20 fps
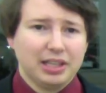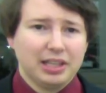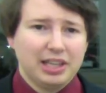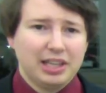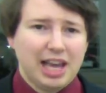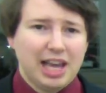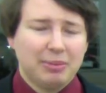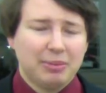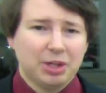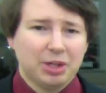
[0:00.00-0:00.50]

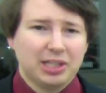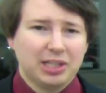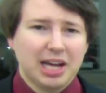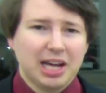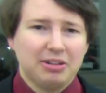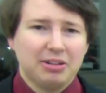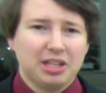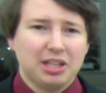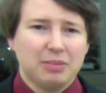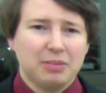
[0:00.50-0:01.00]
Hamilton
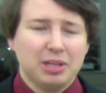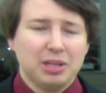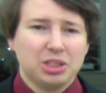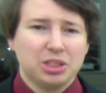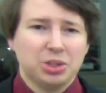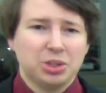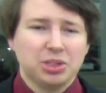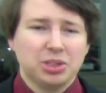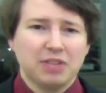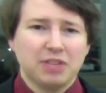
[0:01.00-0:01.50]
County
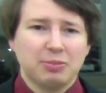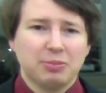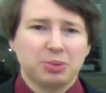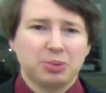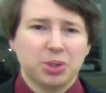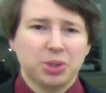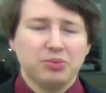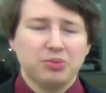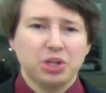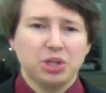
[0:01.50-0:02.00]
Commissioners have
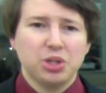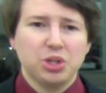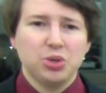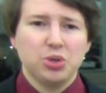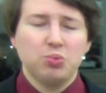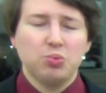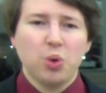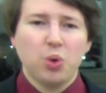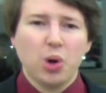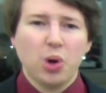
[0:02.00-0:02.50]
approved a
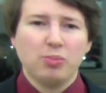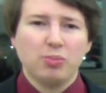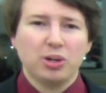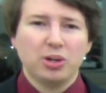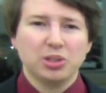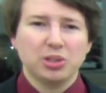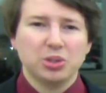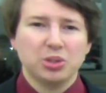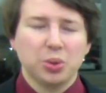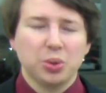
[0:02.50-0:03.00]
new
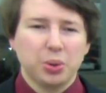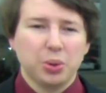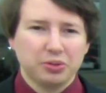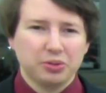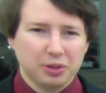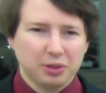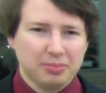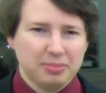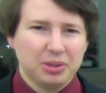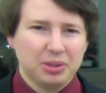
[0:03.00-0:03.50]
Walmart store
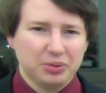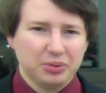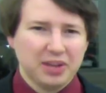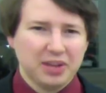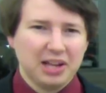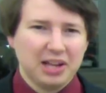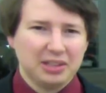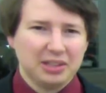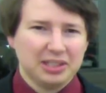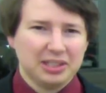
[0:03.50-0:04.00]
for Middle
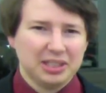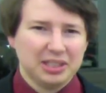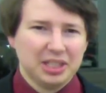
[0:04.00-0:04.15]
Valley.